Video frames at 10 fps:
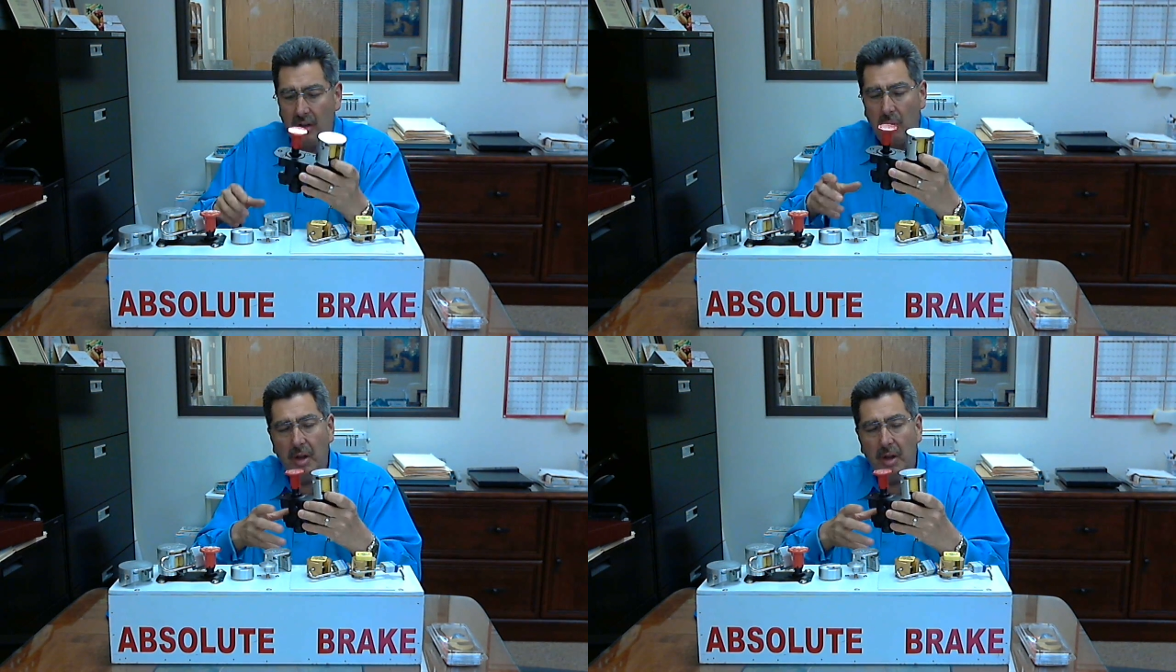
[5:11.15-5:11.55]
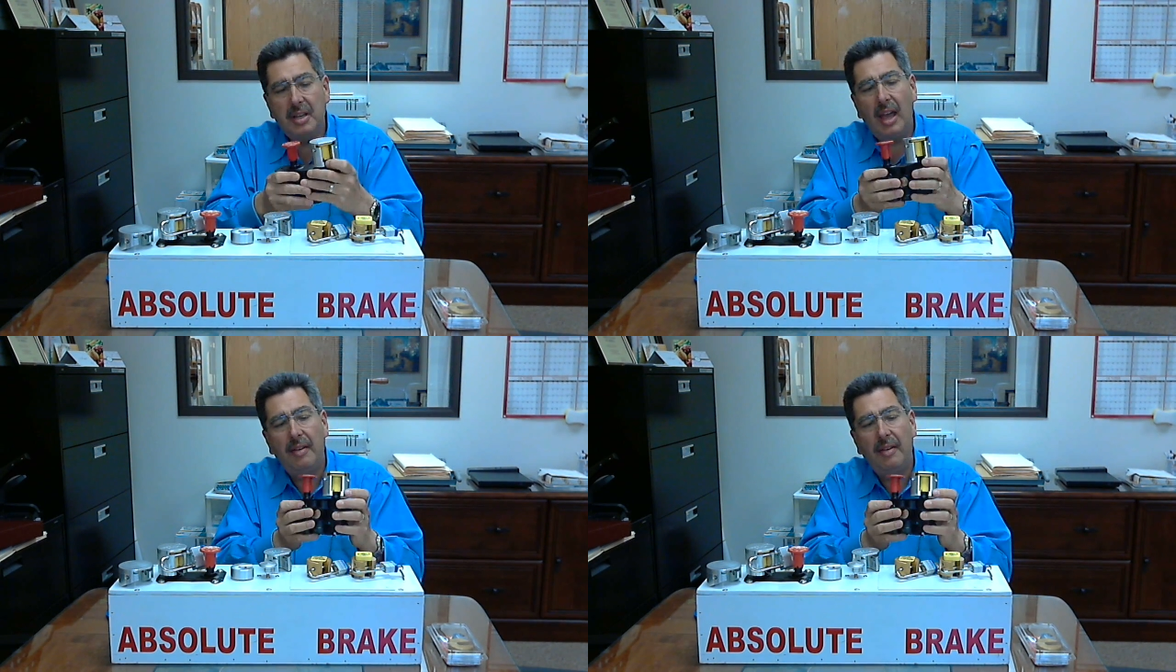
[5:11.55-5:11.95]
Once
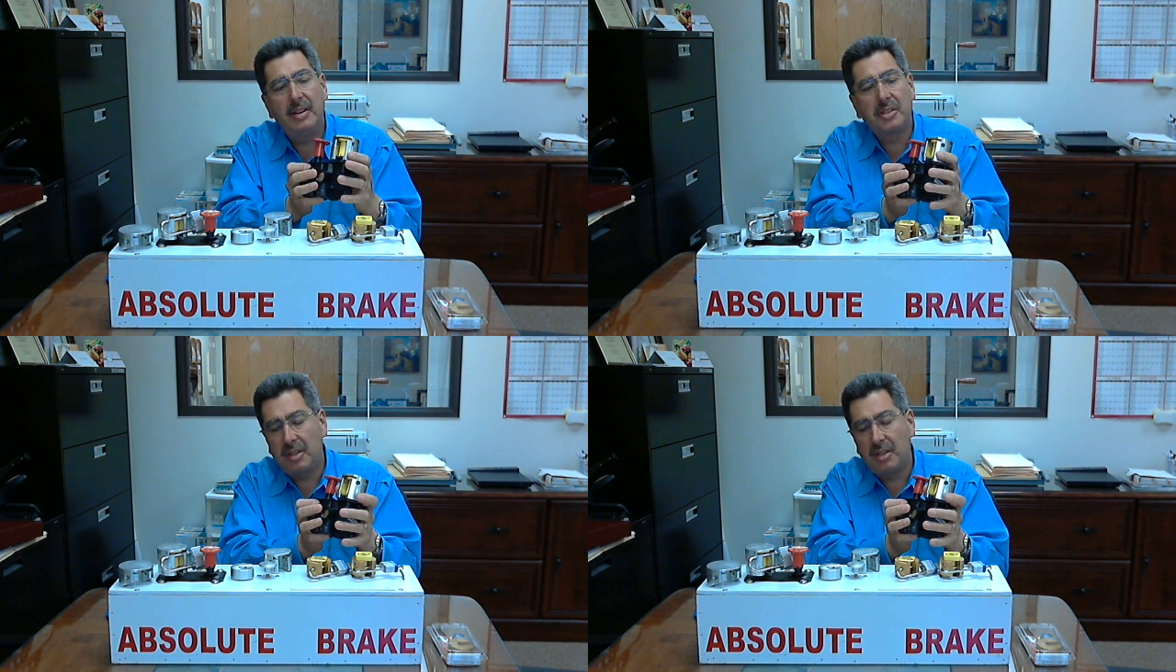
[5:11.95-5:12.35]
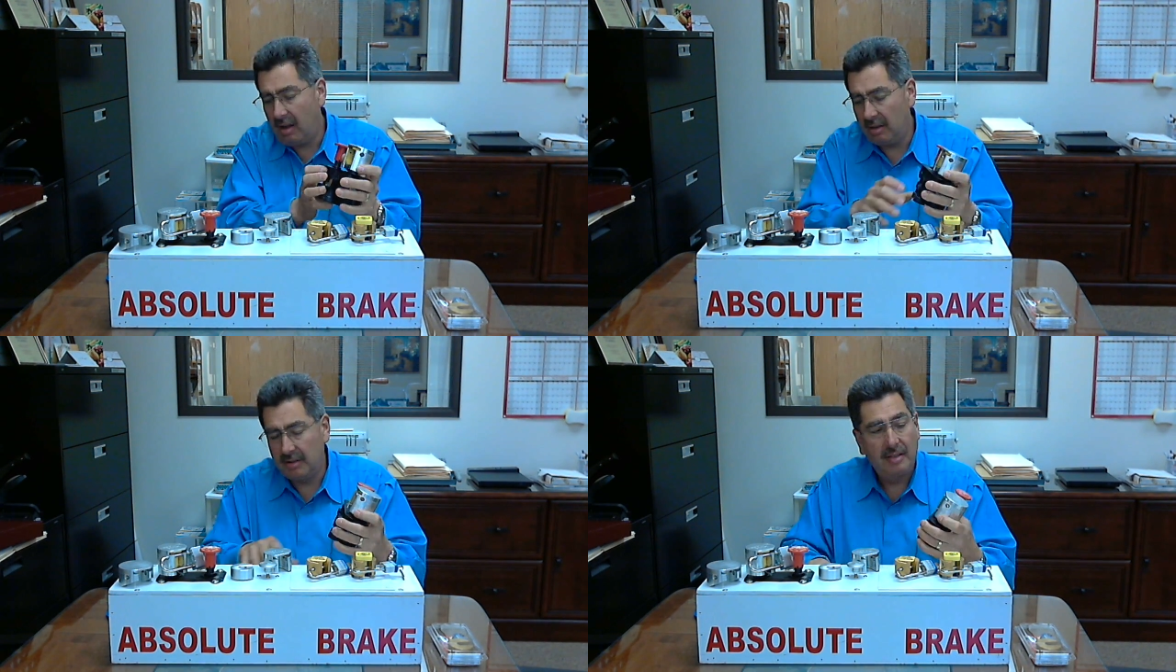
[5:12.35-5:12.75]
you have it
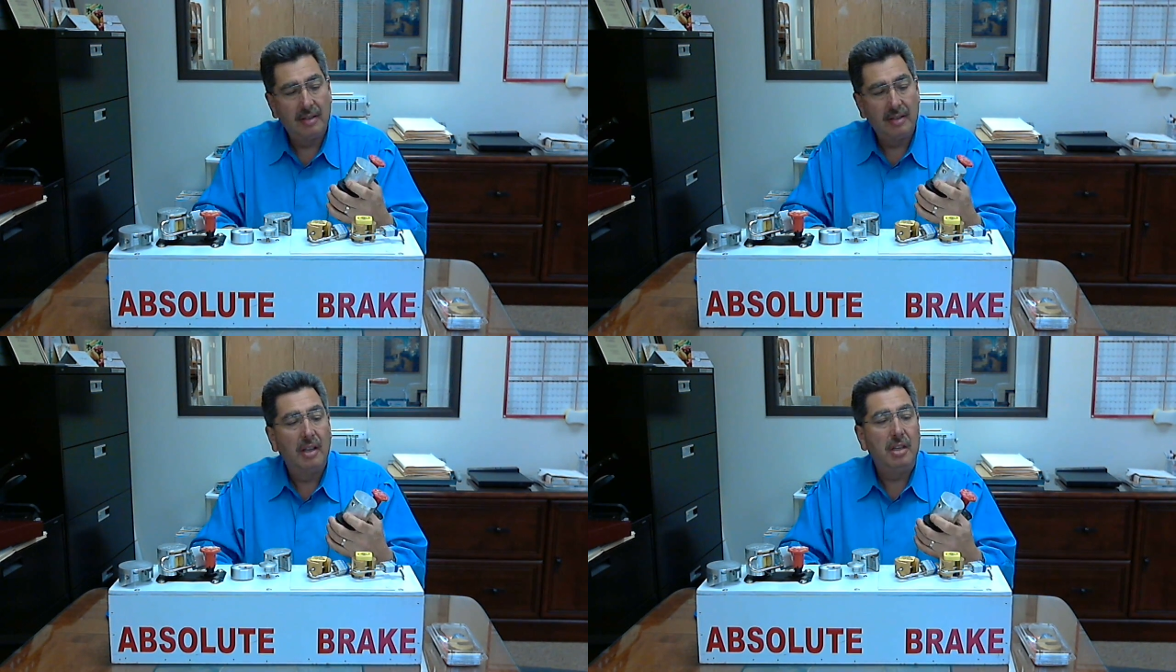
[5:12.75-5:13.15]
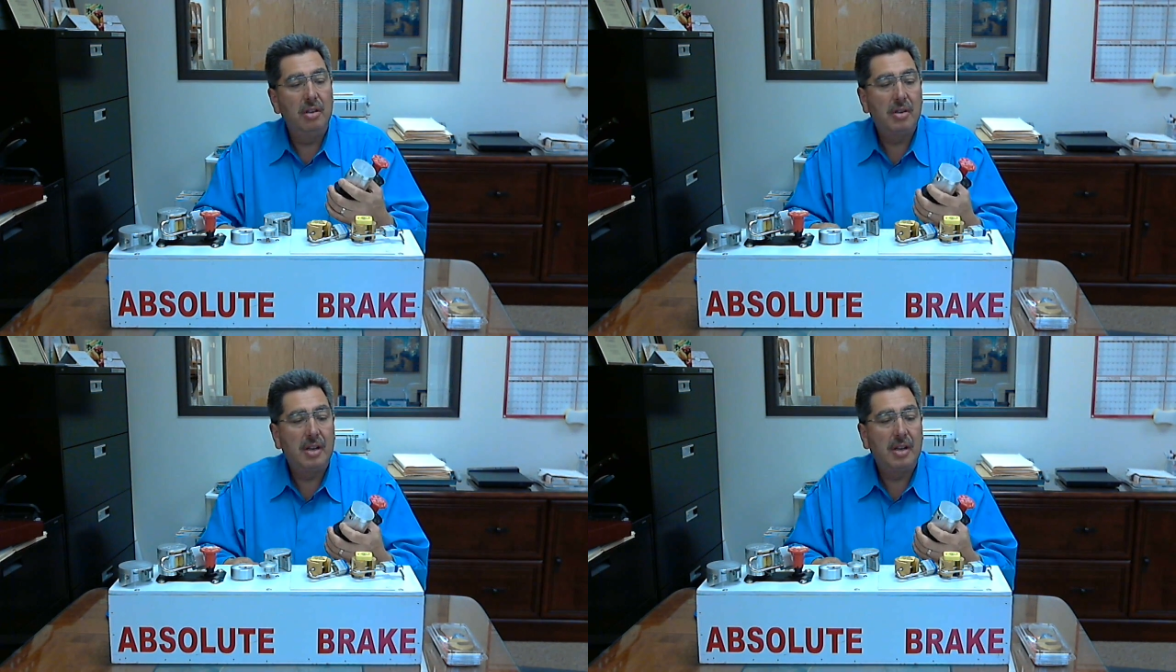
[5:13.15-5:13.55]
installed,
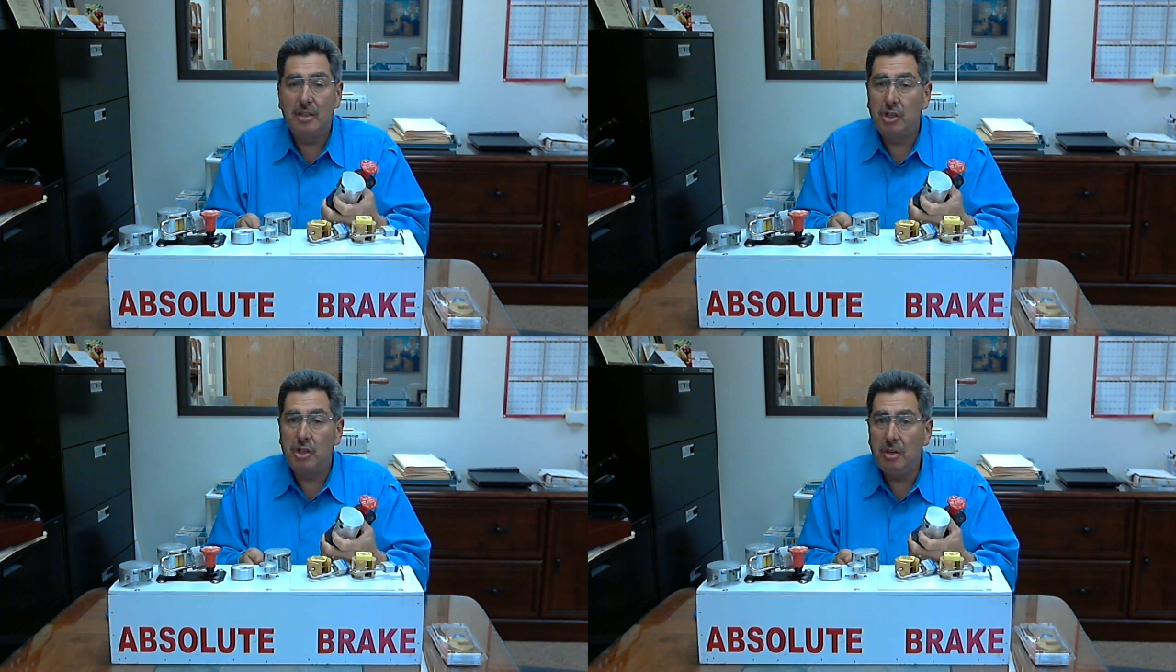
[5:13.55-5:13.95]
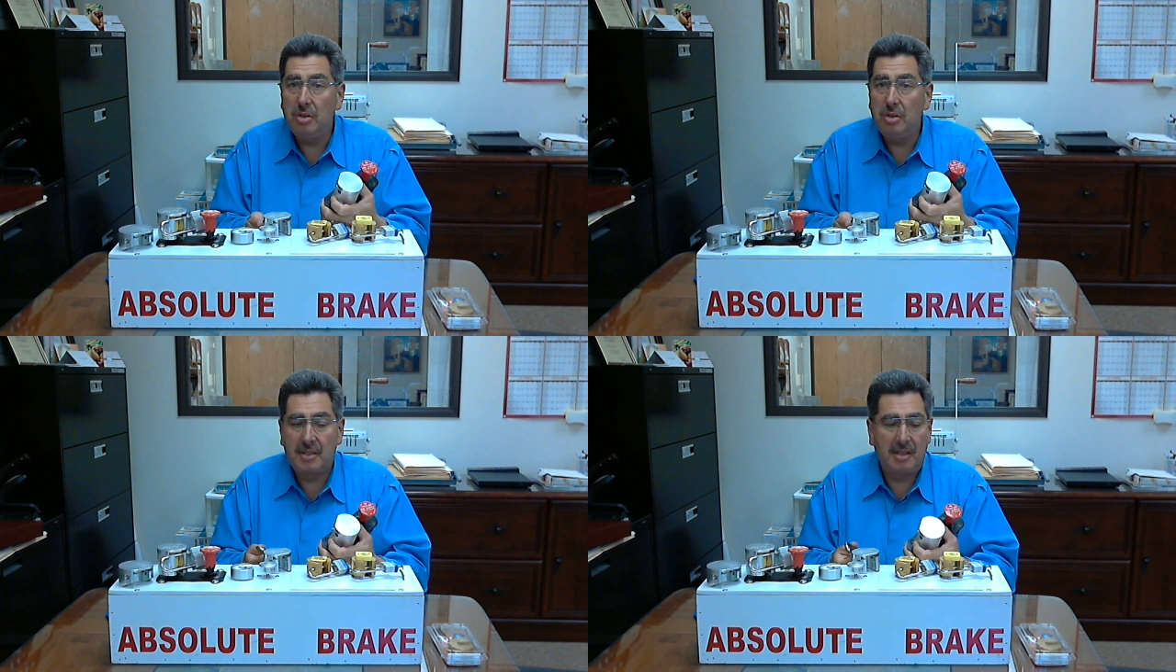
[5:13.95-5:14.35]
you can choose